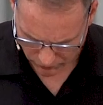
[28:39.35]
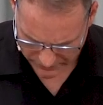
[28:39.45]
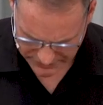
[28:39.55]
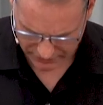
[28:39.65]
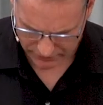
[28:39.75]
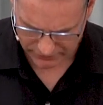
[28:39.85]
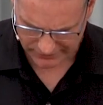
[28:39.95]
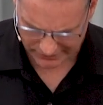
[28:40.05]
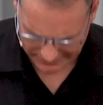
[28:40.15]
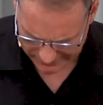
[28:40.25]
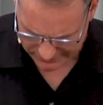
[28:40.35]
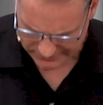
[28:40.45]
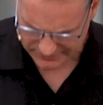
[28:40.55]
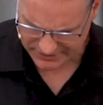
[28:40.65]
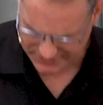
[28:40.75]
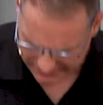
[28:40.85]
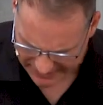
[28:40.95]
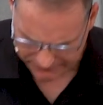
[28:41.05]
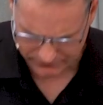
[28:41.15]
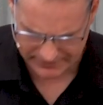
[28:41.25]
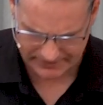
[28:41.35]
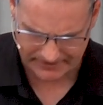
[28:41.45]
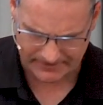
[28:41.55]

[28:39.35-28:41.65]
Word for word: return again to slavery